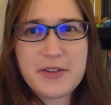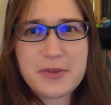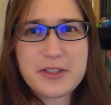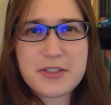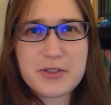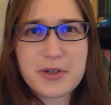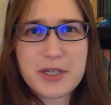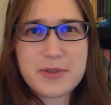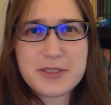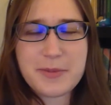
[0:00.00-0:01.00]
of what the
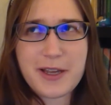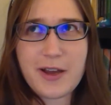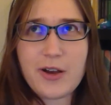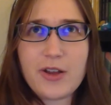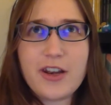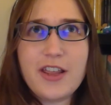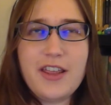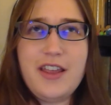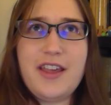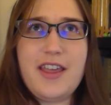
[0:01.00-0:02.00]
story was about.
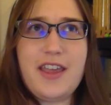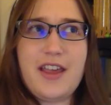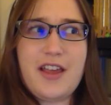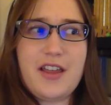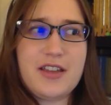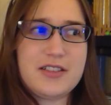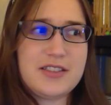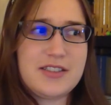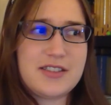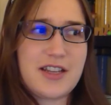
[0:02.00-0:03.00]

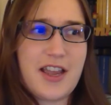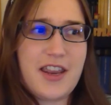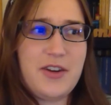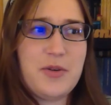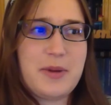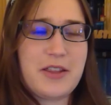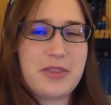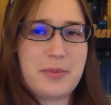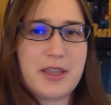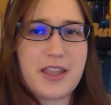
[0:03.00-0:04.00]
And I knew about
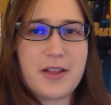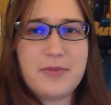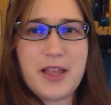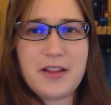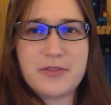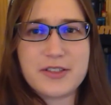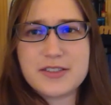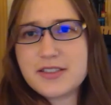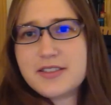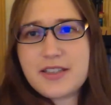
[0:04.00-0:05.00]
the pink
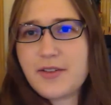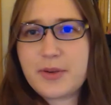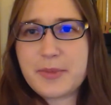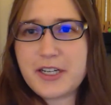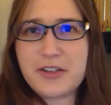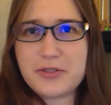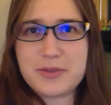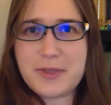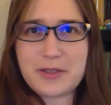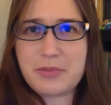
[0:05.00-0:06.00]
elephants because everybody knows
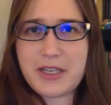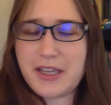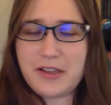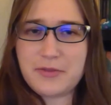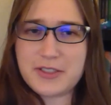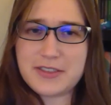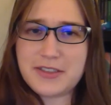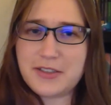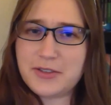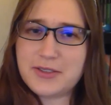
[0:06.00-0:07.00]
about the pink elephants
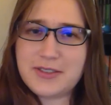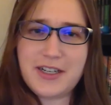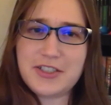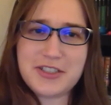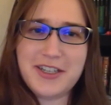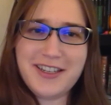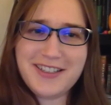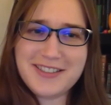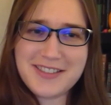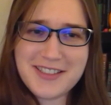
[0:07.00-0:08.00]
and the
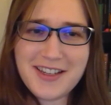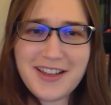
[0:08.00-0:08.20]
hallucinations.